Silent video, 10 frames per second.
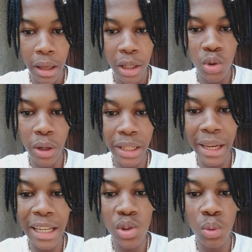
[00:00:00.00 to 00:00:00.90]
Trading
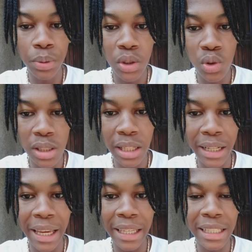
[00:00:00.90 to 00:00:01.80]
has to be treated
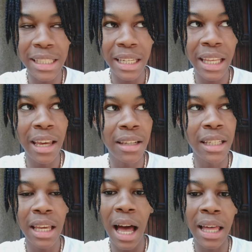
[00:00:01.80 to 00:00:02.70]
like each and
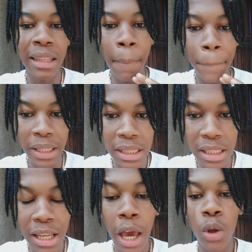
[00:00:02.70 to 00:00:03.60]
any other
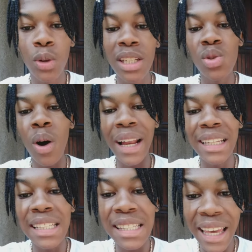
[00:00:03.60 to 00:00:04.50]
business. You need to
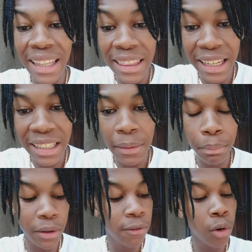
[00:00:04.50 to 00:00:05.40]
understand that
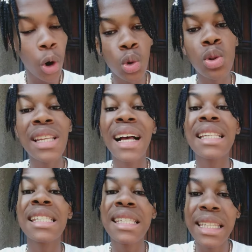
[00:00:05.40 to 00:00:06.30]
before you
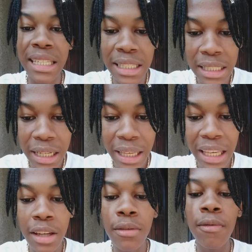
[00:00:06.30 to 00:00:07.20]
succeed
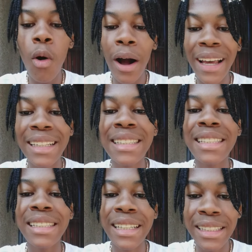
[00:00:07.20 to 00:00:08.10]
in
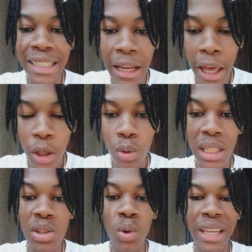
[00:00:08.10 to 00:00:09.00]
forex trading, you
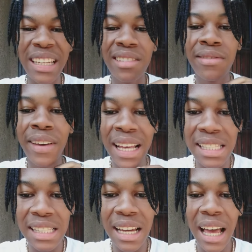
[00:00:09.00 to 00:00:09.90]
need to invest
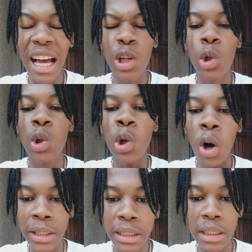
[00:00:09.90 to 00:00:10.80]
a lot